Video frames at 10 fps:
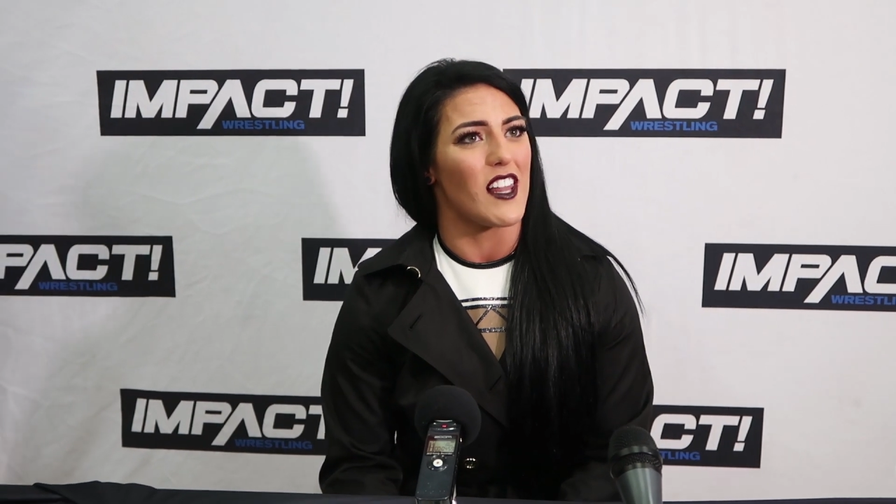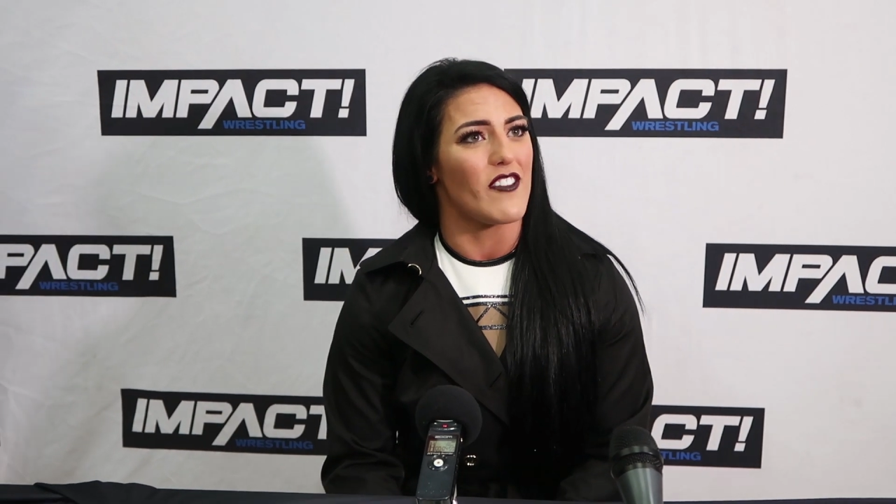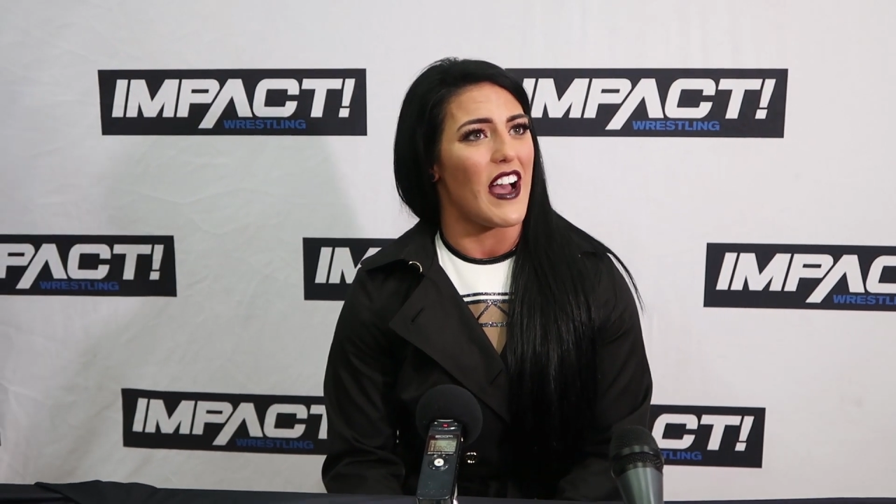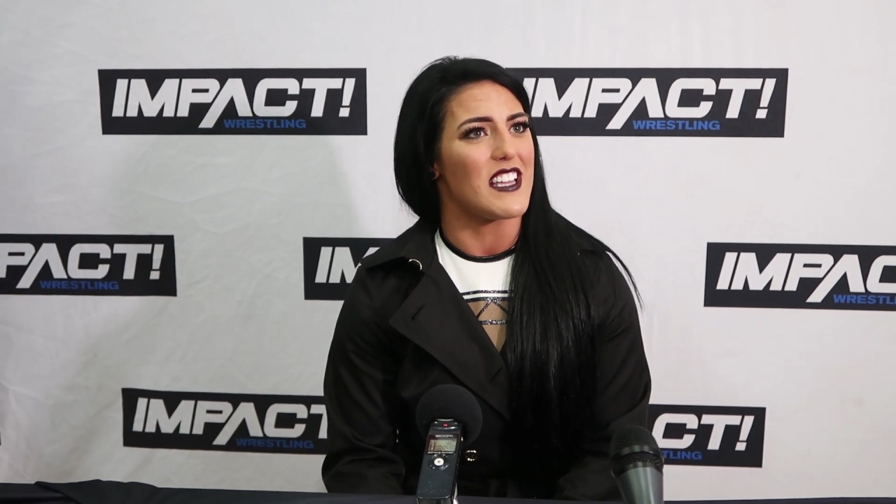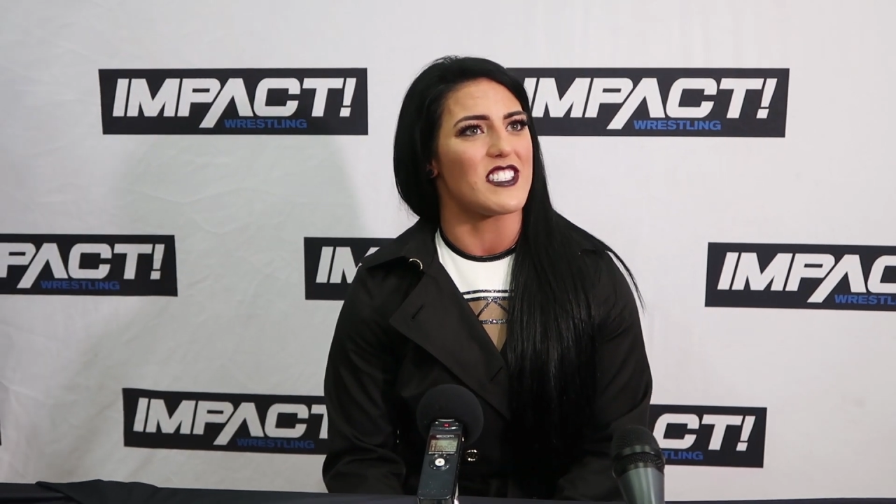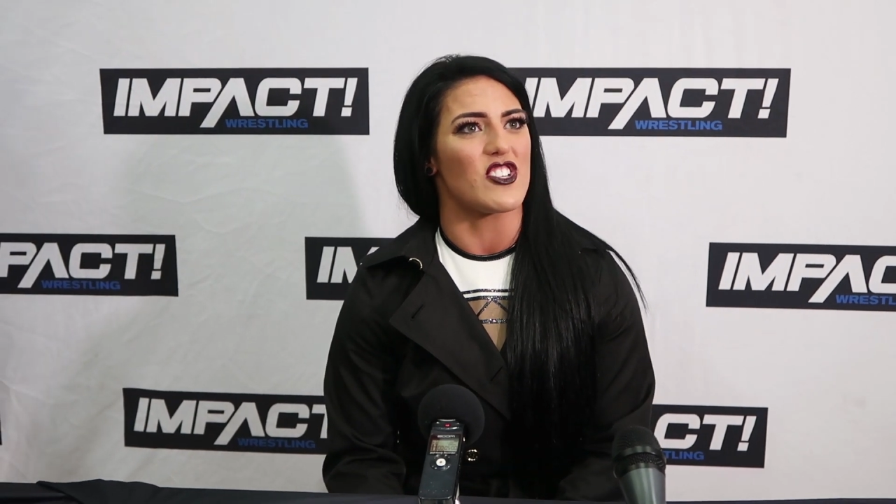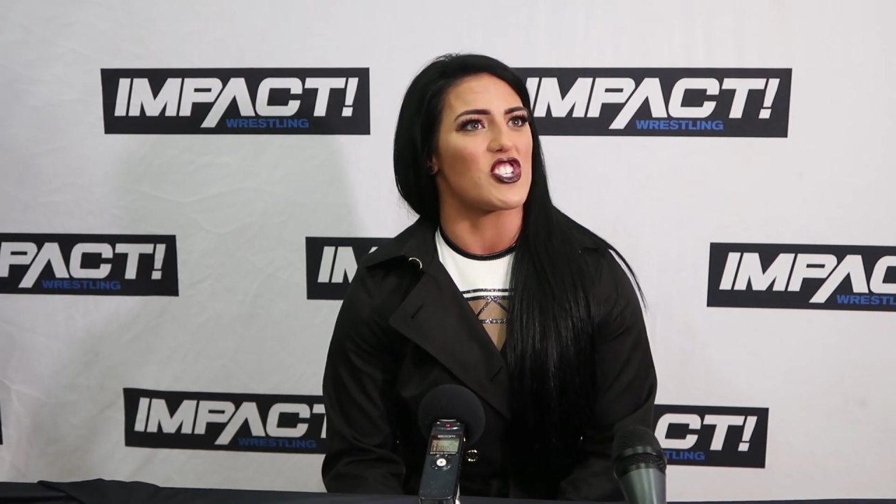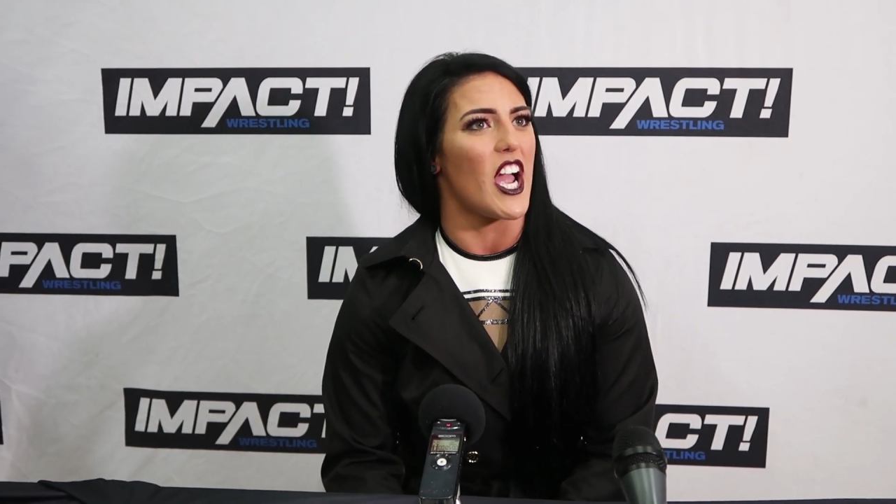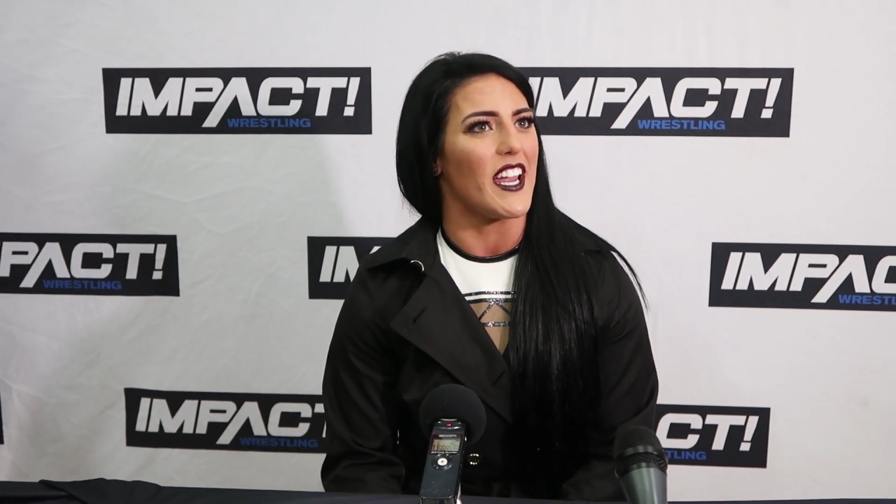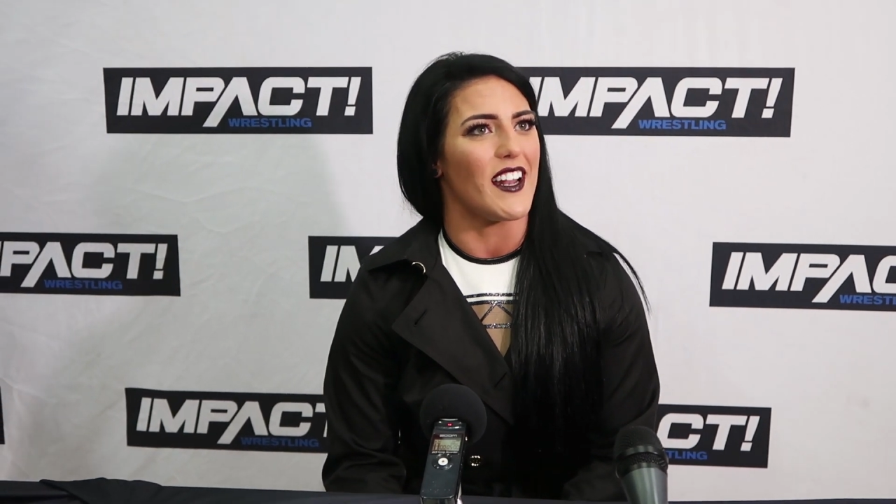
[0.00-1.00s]
televised
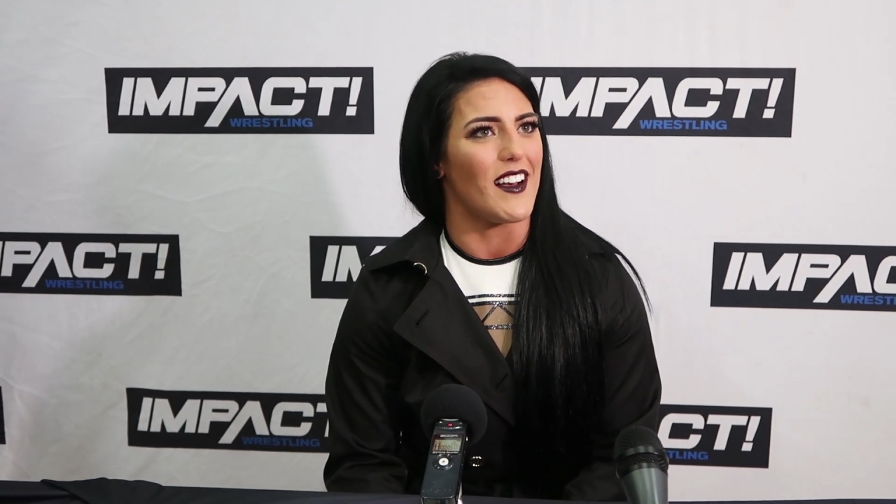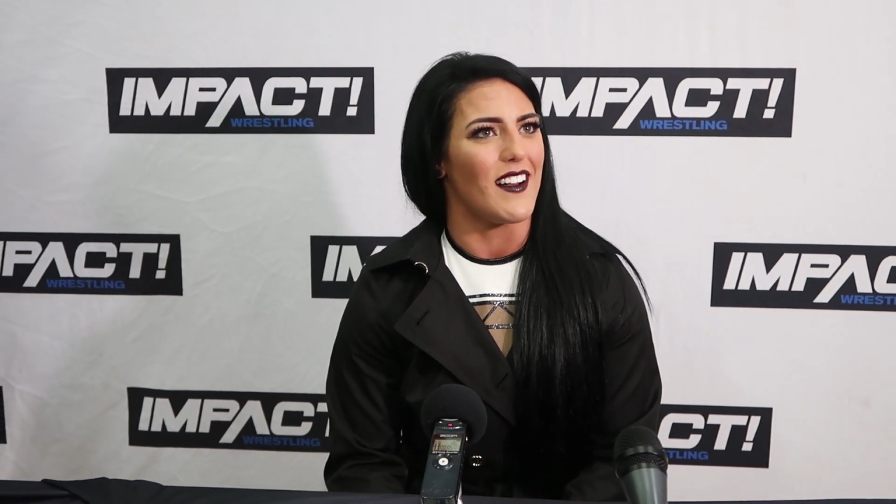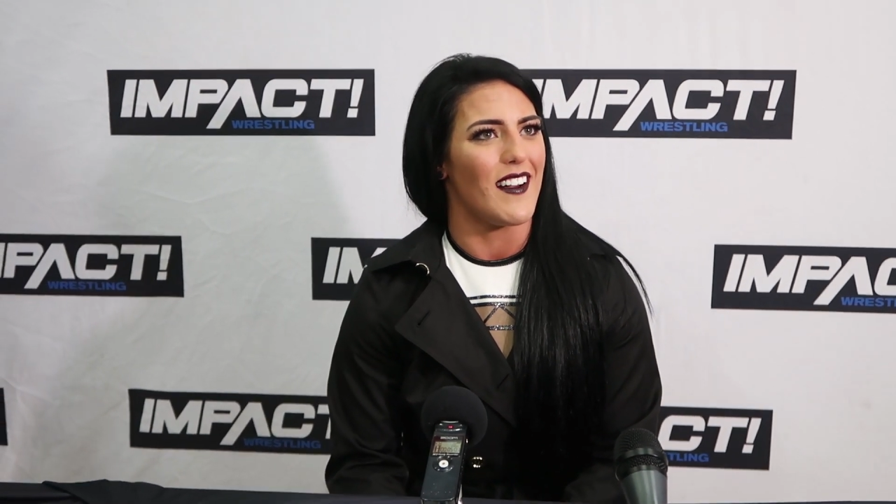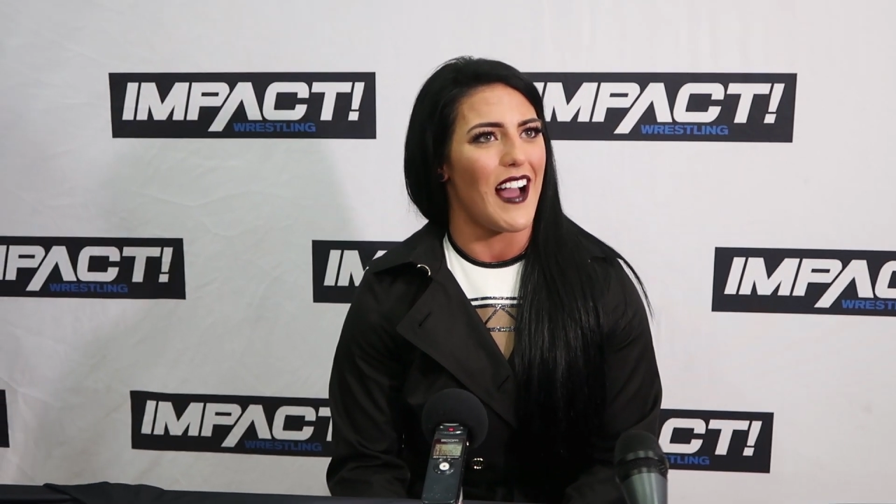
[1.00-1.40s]
in China.